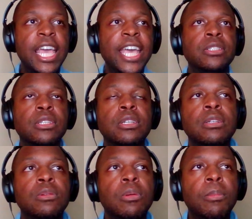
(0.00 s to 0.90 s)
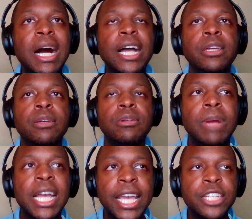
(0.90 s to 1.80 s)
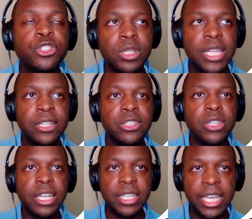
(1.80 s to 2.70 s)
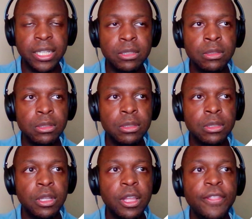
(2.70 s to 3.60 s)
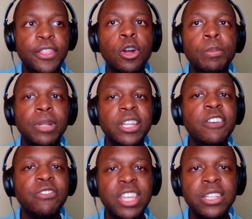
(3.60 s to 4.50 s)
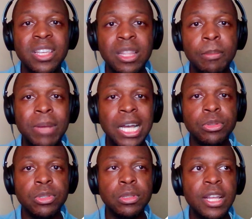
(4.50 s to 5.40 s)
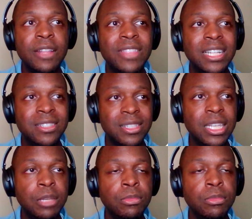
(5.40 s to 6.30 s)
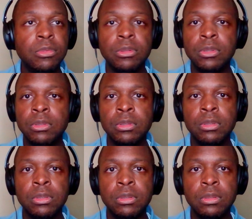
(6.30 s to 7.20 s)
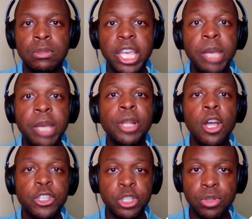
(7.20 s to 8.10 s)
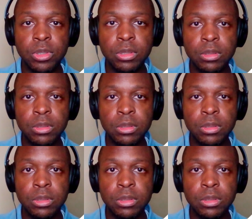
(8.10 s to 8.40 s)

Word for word: and my my answer to that is again, there are plenty of things in the Bible that seem implausible.